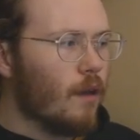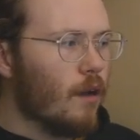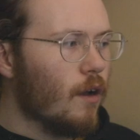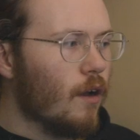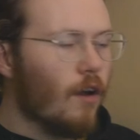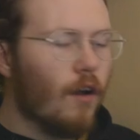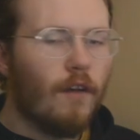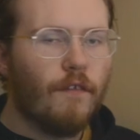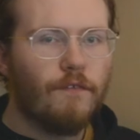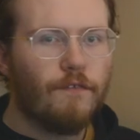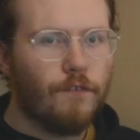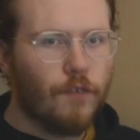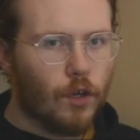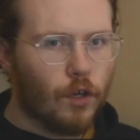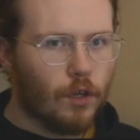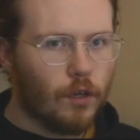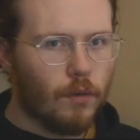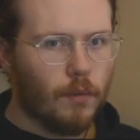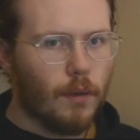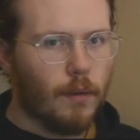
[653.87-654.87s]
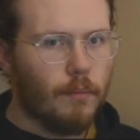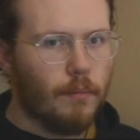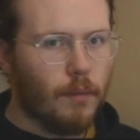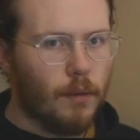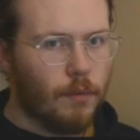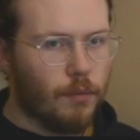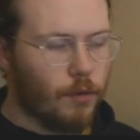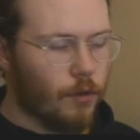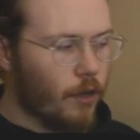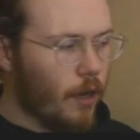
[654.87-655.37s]
firm
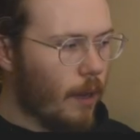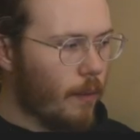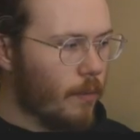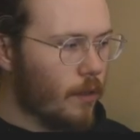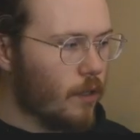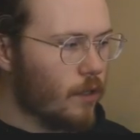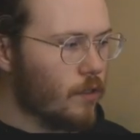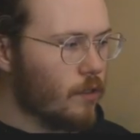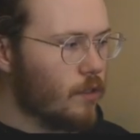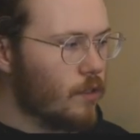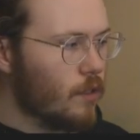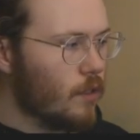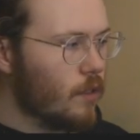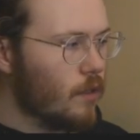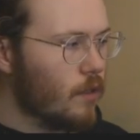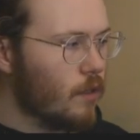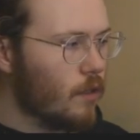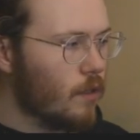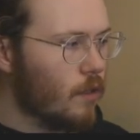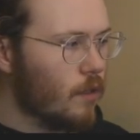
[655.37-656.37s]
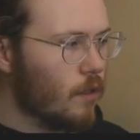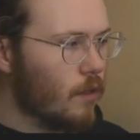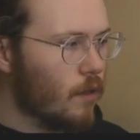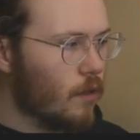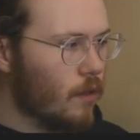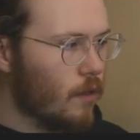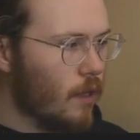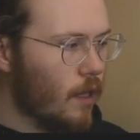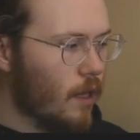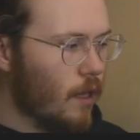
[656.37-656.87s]
parameters
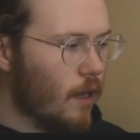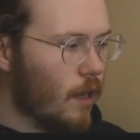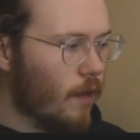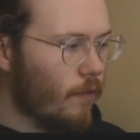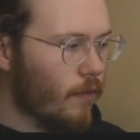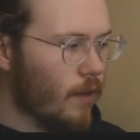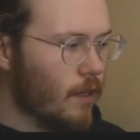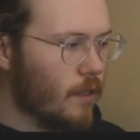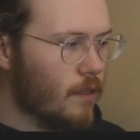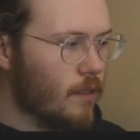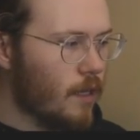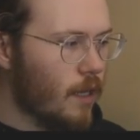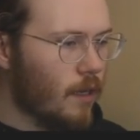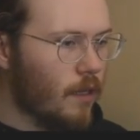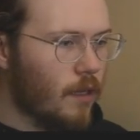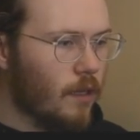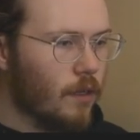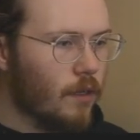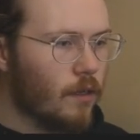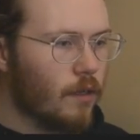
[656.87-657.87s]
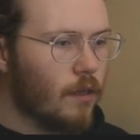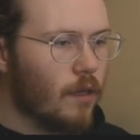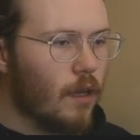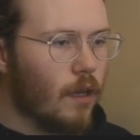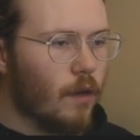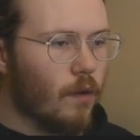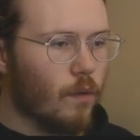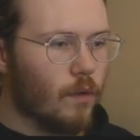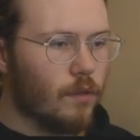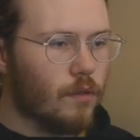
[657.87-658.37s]
that I've got set here,
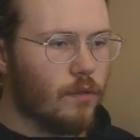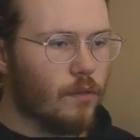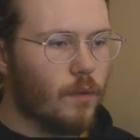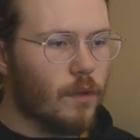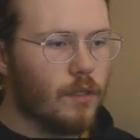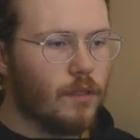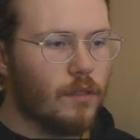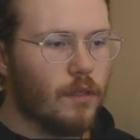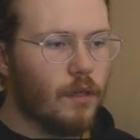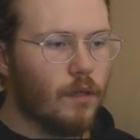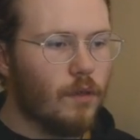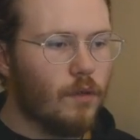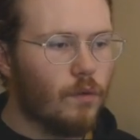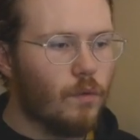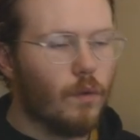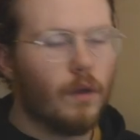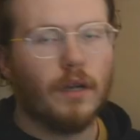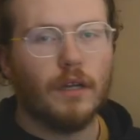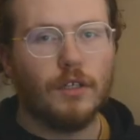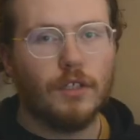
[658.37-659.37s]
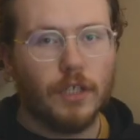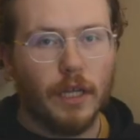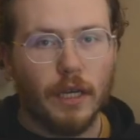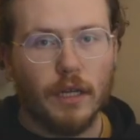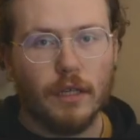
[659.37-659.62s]
whereas the ones that you'd want to change